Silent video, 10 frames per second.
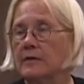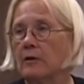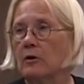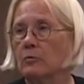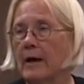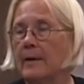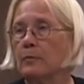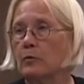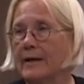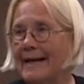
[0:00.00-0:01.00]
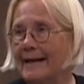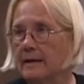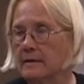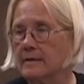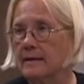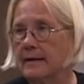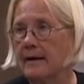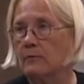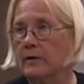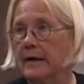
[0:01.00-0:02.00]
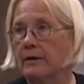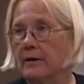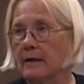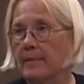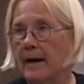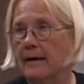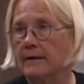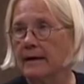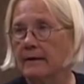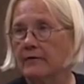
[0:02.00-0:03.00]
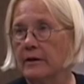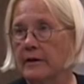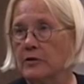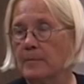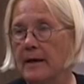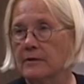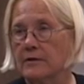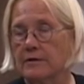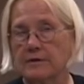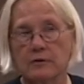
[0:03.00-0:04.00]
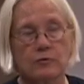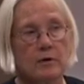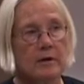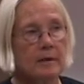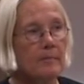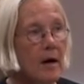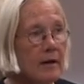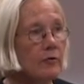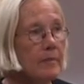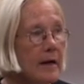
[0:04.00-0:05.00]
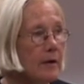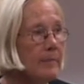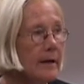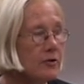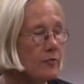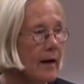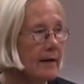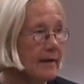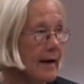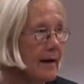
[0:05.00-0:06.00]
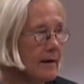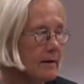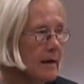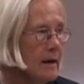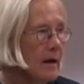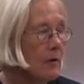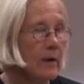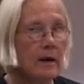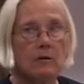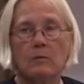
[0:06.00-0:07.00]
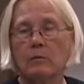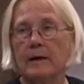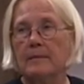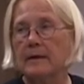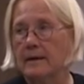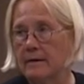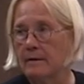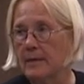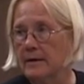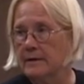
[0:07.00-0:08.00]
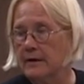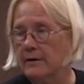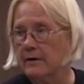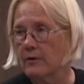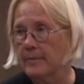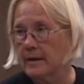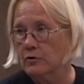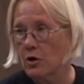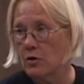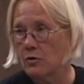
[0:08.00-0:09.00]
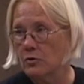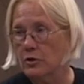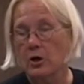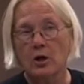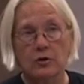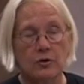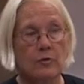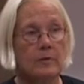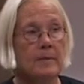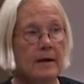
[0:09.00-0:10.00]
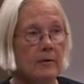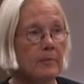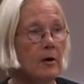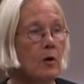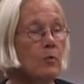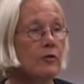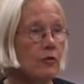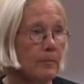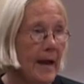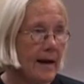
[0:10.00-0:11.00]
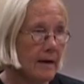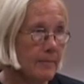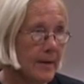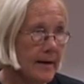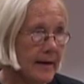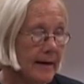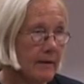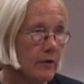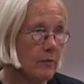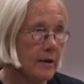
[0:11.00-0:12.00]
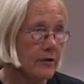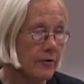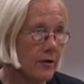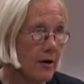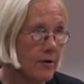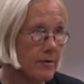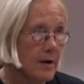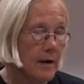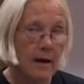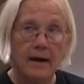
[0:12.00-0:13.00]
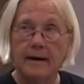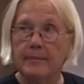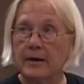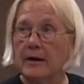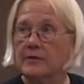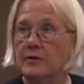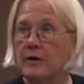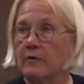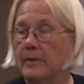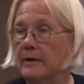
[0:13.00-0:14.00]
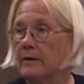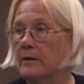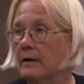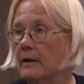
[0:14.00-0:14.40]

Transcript: there are rape rings that now we're hearing about in various bases, there's one on Bagram Air Base right now where women in the military are being told, you had better go with your battle buddy everywhere you go, because there have been